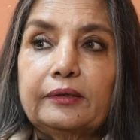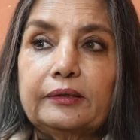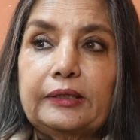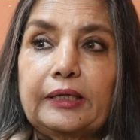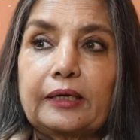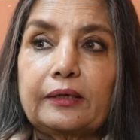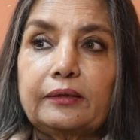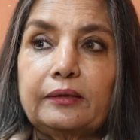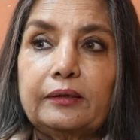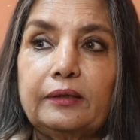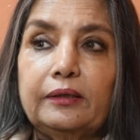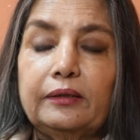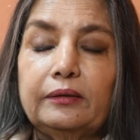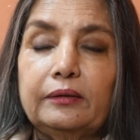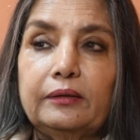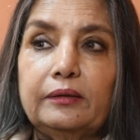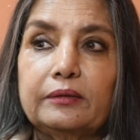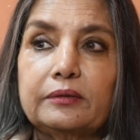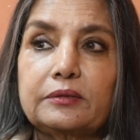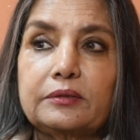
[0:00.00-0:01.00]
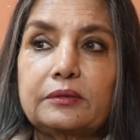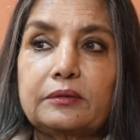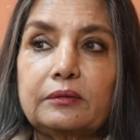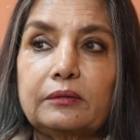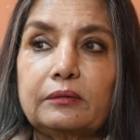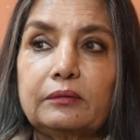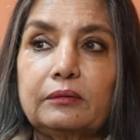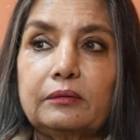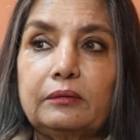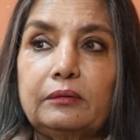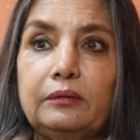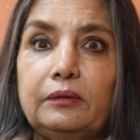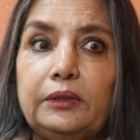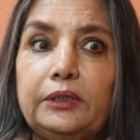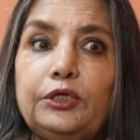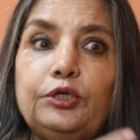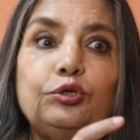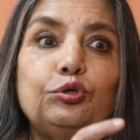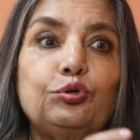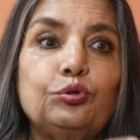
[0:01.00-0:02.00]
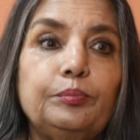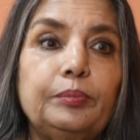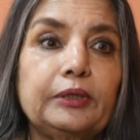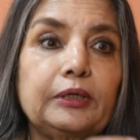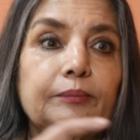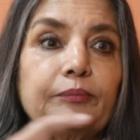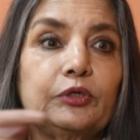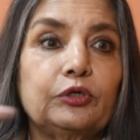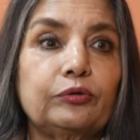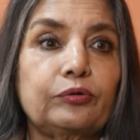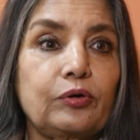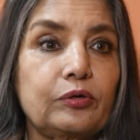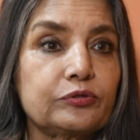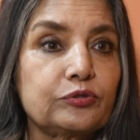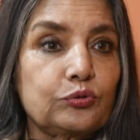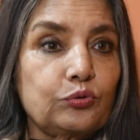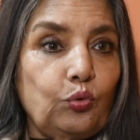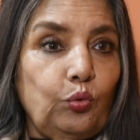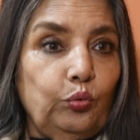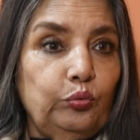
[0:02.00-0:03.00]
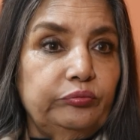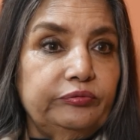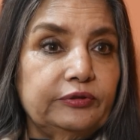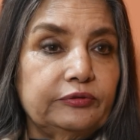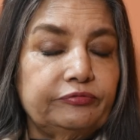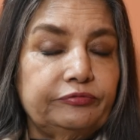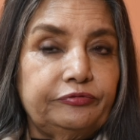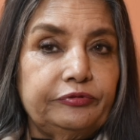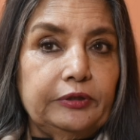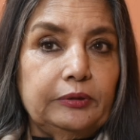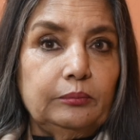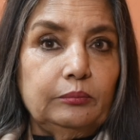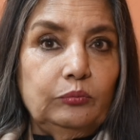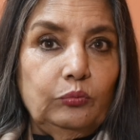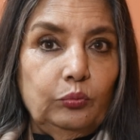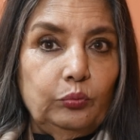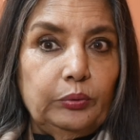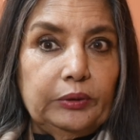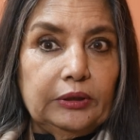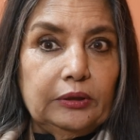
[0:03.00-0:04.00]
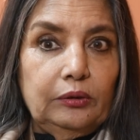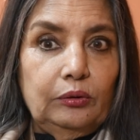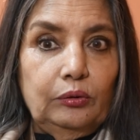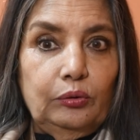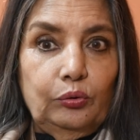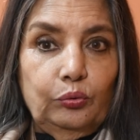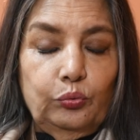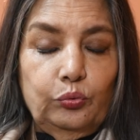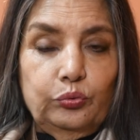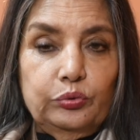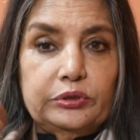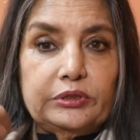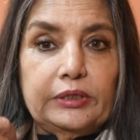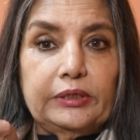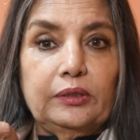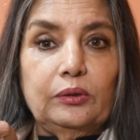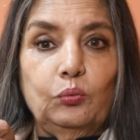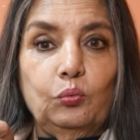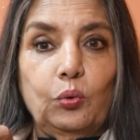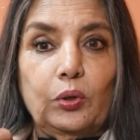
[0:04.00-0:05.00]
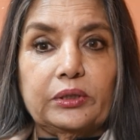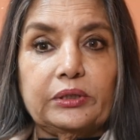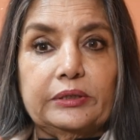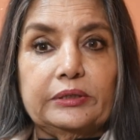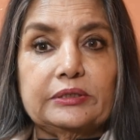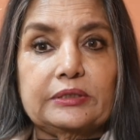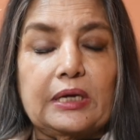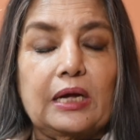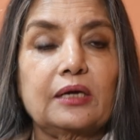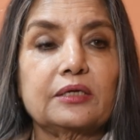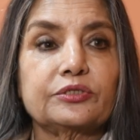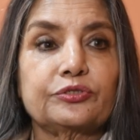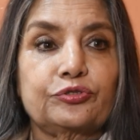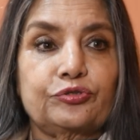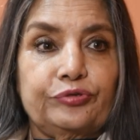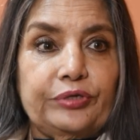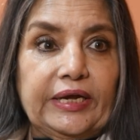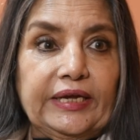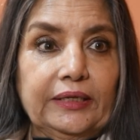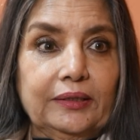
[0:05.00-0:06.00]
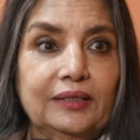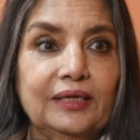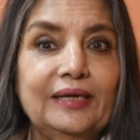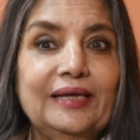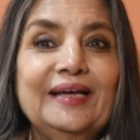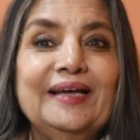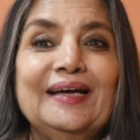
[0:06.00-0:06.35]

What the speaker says: that in this need to become the crossover film, we are losing what is our strength,